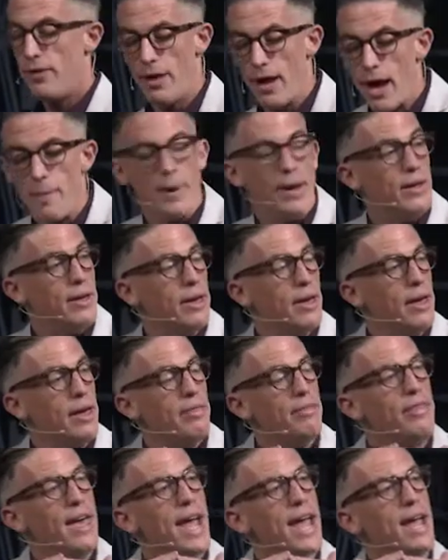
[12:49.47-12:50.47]
I mean,
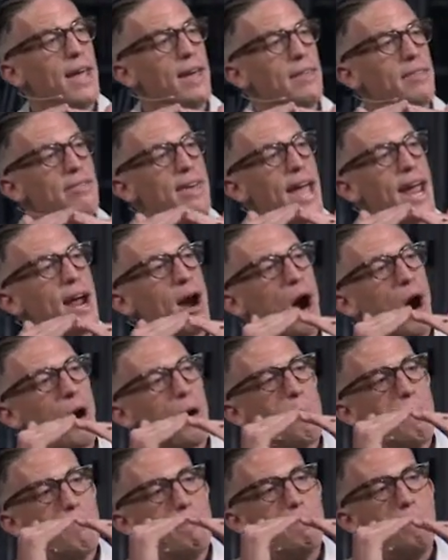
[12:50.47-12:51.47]
they
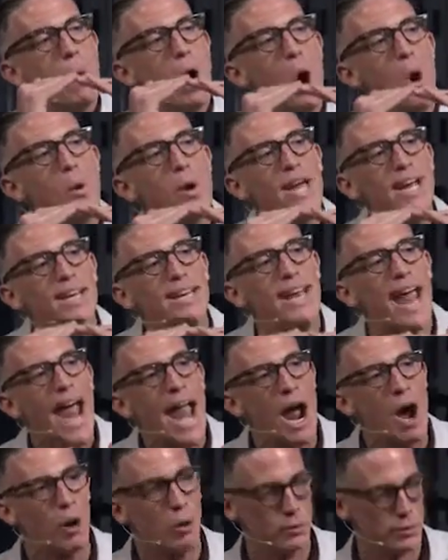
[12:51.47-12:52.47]
are mowing
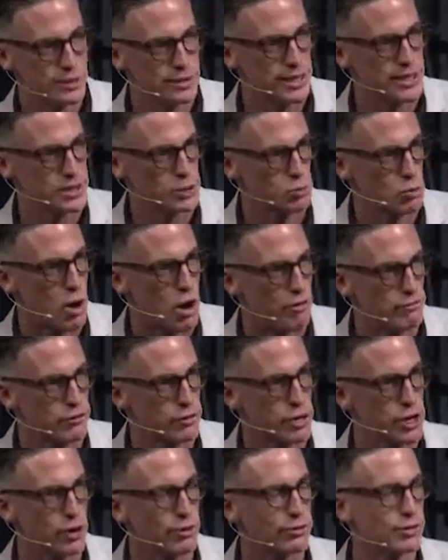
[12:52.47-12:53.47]
down this
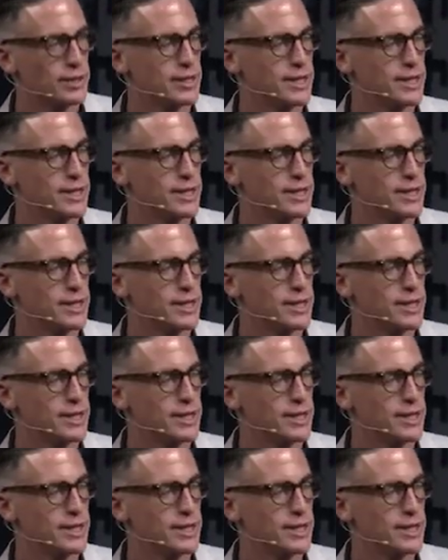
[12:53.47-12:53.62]
waffle cone.